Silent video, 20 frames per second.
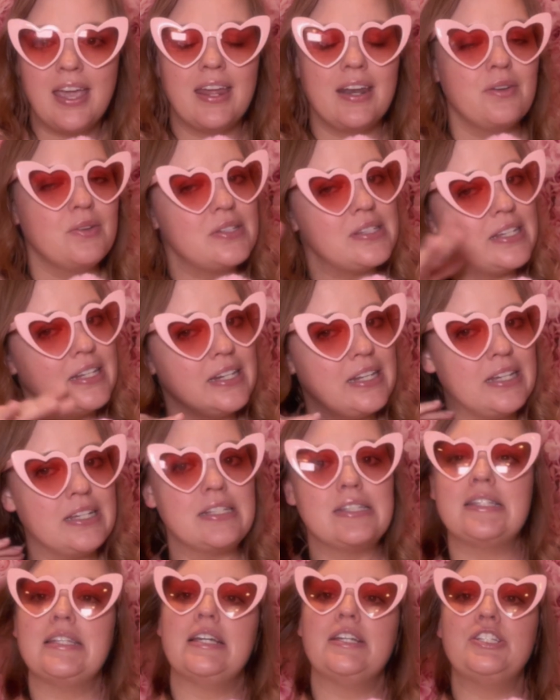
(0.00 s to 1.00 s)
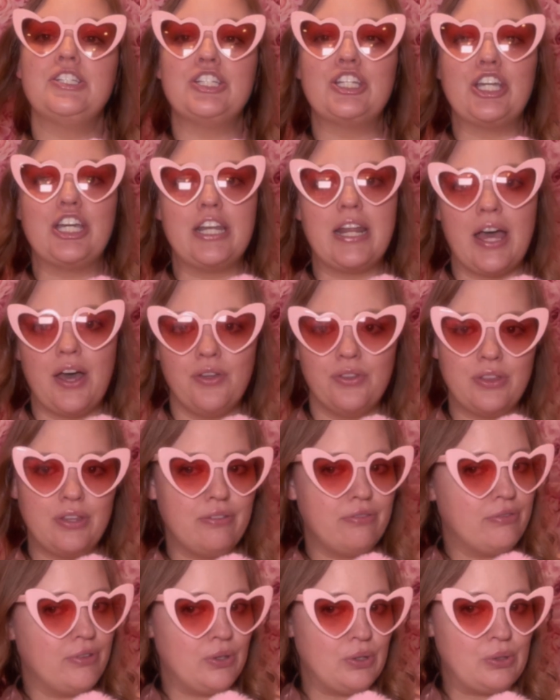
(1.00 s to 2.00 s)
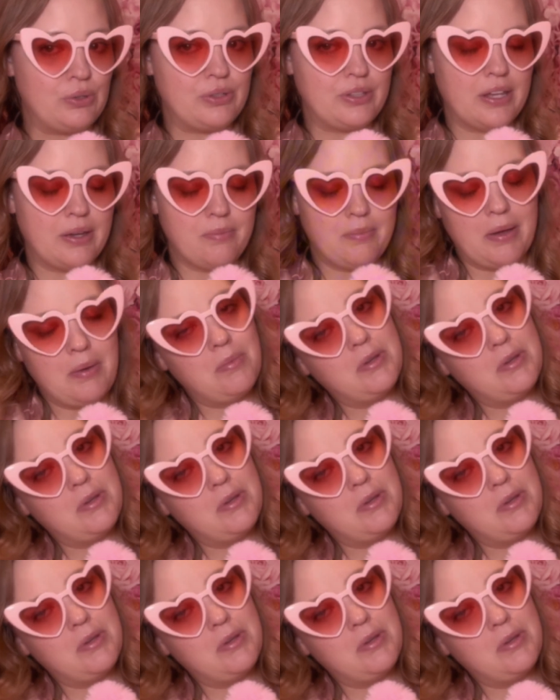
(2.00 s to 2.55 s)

I was eating such good healthy food that my